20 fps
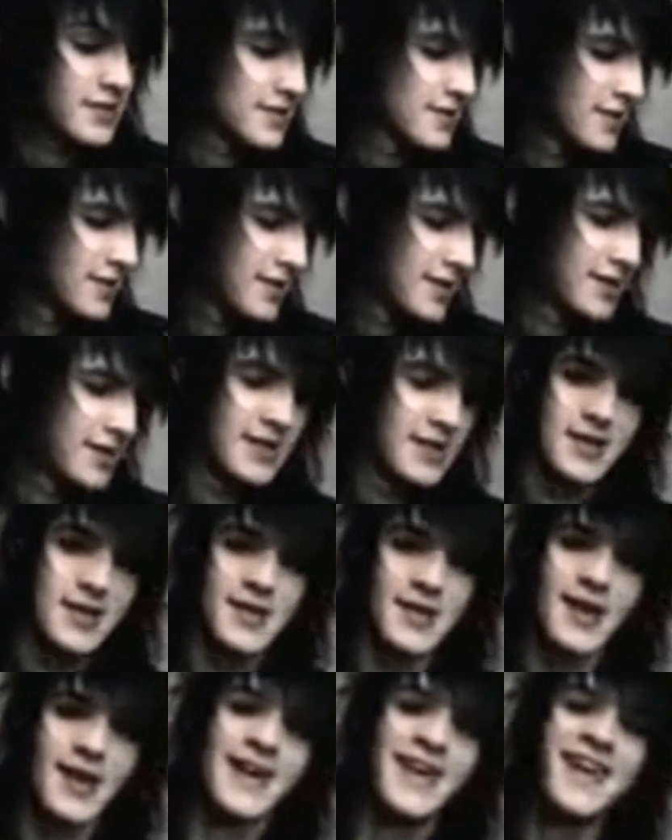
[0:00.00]
but
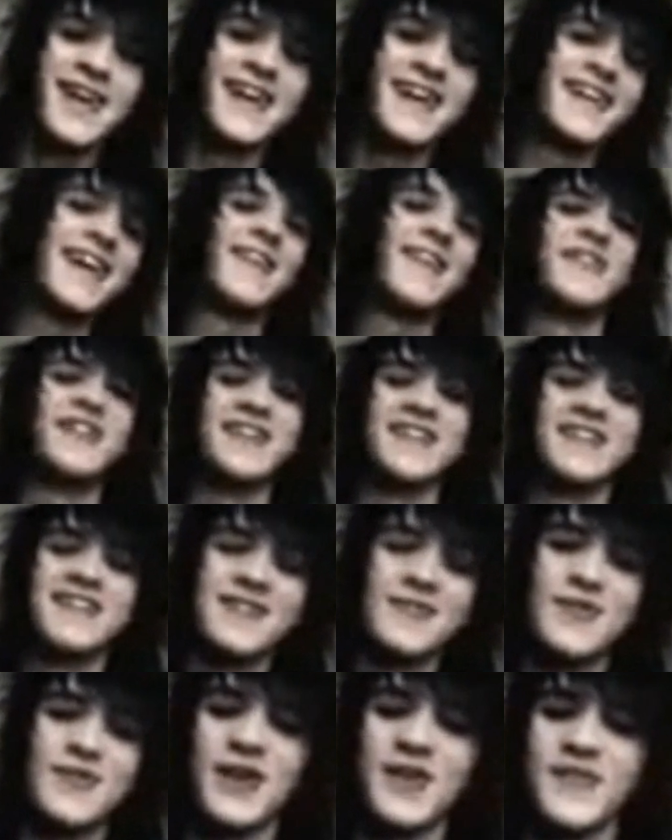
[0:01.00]
yeah, I mean,
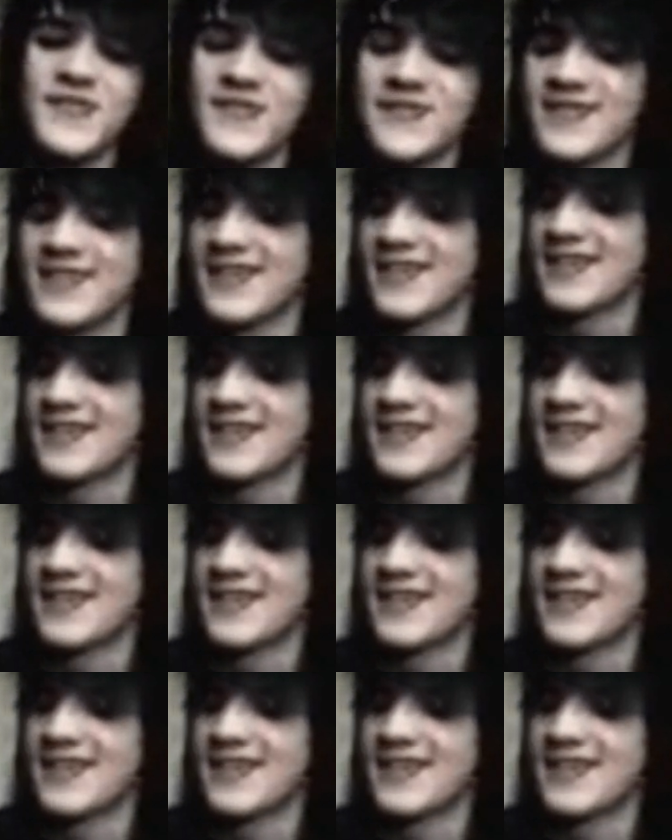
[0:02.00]
we don't